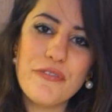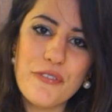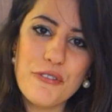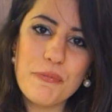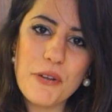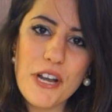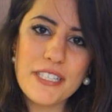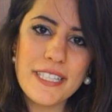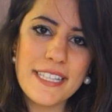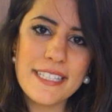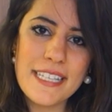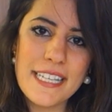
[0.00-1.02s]
food
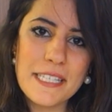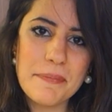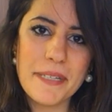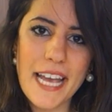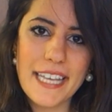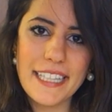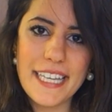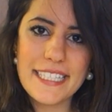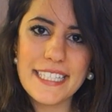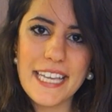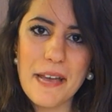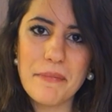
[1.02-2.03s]
process these, but I like
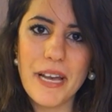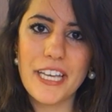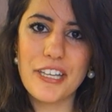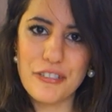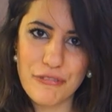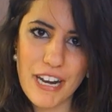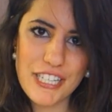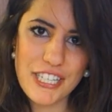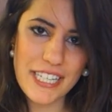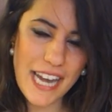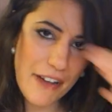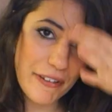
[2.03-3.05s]
to get my
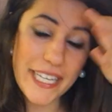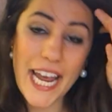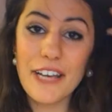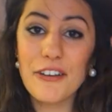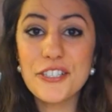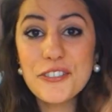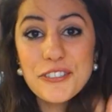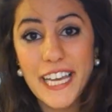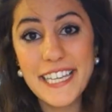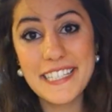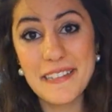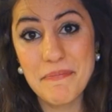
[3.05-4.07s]
aggression out, and I also
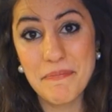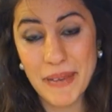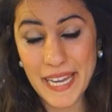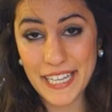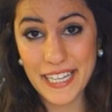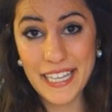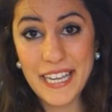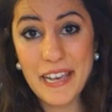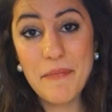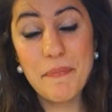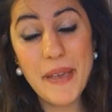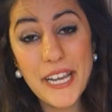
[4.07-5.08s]
like some
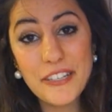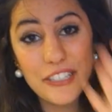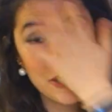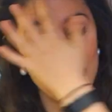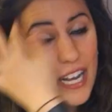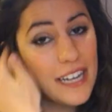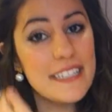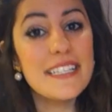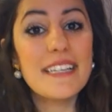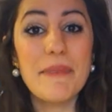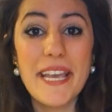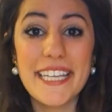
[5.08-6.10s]
bigger chunks
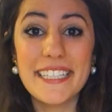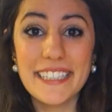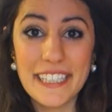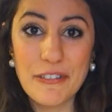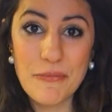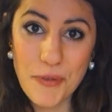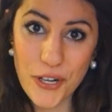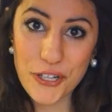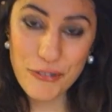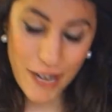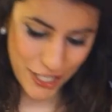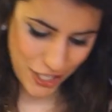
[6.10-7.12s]
to make it a little more
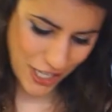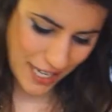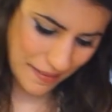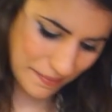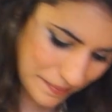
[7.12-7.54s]
crunchy.